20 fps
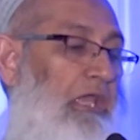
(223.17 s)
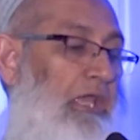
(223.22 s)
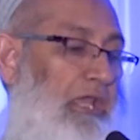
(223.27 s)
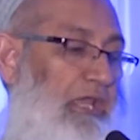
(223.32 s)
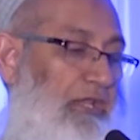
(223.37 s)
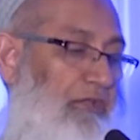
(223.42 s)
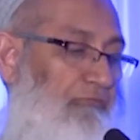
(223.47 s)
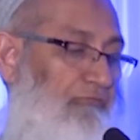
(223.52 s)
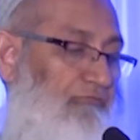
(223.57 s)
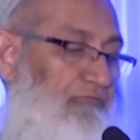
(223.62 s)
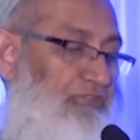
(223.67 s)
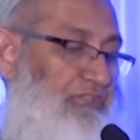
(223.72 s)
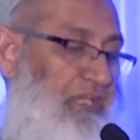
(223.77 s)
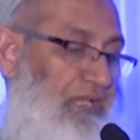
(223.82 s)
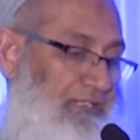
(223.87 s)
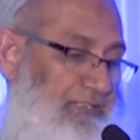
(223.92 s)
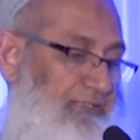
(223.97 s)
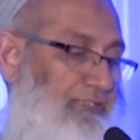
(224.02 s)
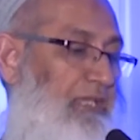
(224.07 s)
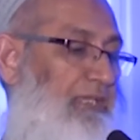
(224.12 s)
and
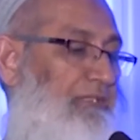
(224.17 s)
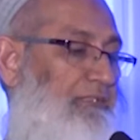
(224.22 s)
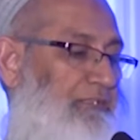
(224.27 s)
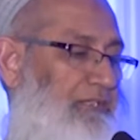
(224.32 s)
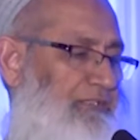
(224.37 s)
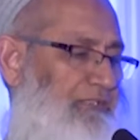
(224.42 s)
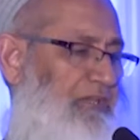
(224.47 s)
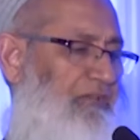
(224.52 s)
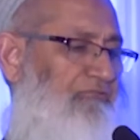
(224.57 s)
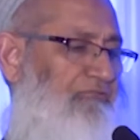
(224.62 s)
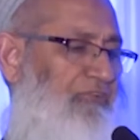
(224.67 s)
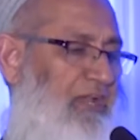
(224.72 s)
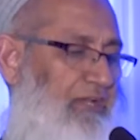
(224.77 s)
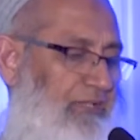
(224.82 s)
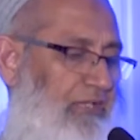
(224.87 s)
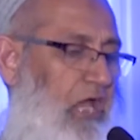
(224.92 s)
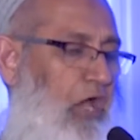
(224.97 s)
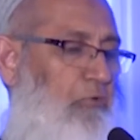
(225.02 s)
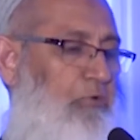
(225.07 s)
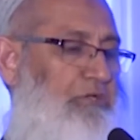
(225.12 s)
6 centers, in
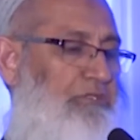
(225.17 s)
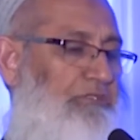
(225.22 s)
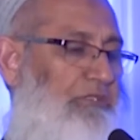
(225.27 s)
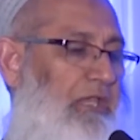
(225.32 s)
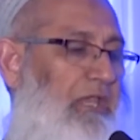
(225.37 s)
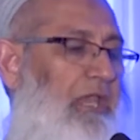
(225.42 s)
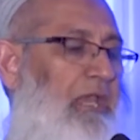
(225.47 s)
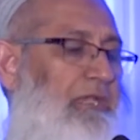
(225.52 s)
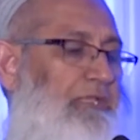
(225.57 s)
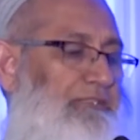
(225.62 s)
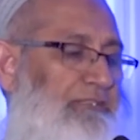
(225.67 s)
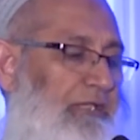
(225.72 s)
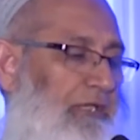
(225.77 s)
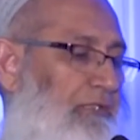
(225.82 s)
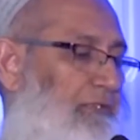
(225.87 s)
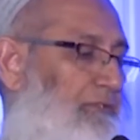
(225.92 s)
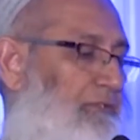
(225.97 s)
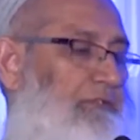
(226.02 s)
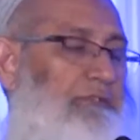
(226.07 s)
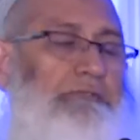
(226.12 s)
fact now it's 8
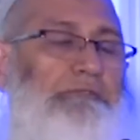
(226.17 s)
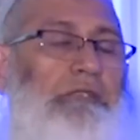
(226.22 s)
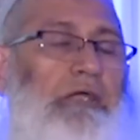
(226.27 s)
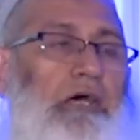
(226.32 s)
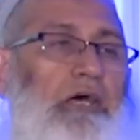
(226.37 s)
centers,